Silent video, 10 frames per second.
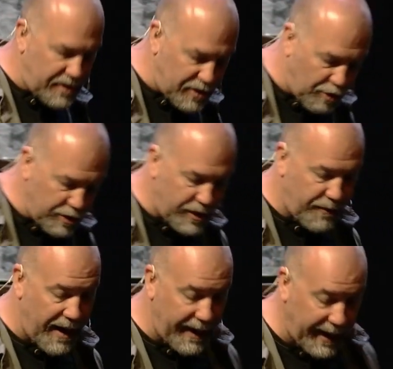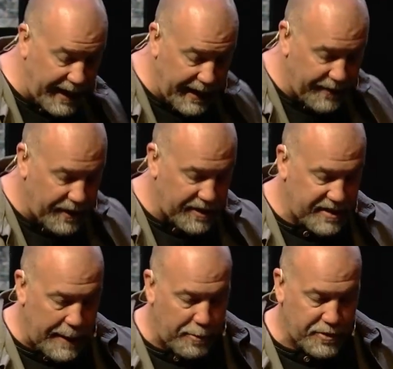is crucified, he and the
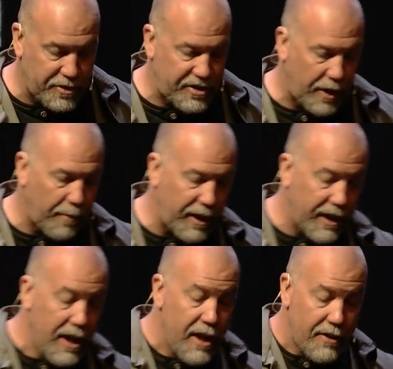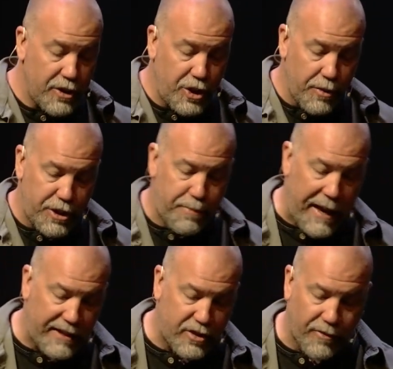disciples are celebrating the Jewish
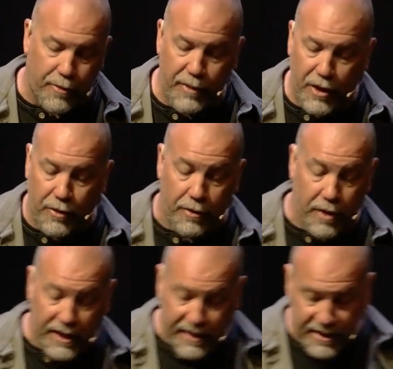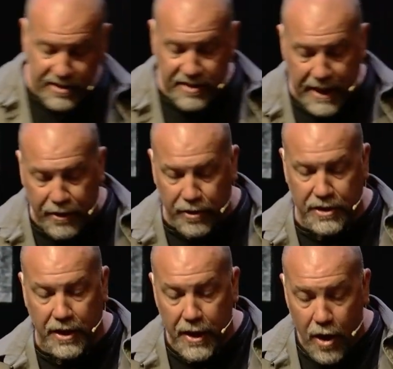Passover meal, like this sacred
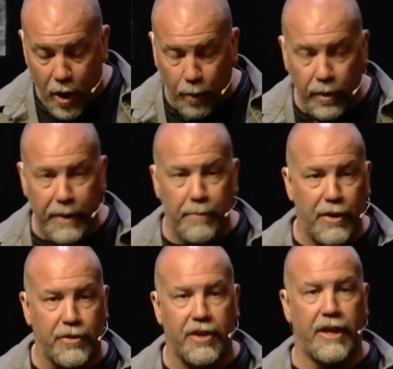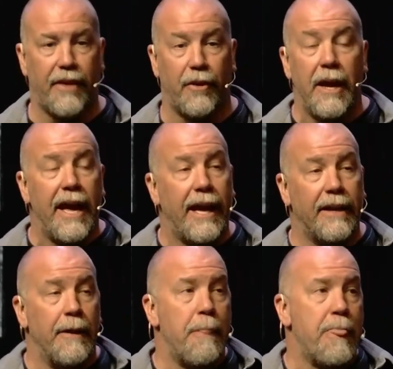holy meal together. And
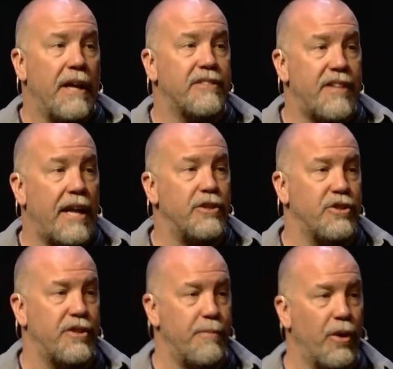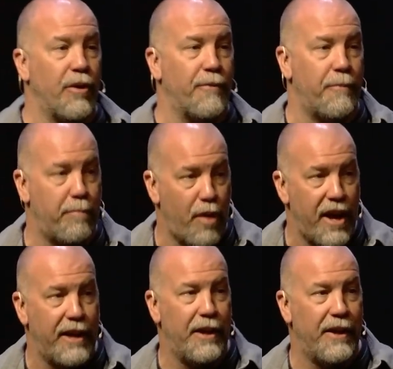it's not just a meal of
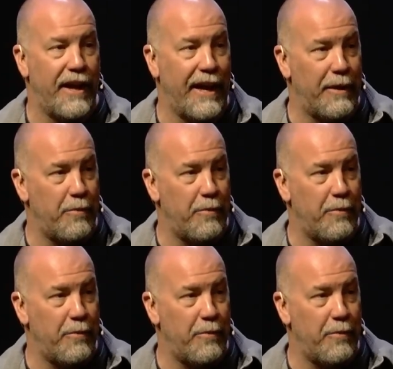bread and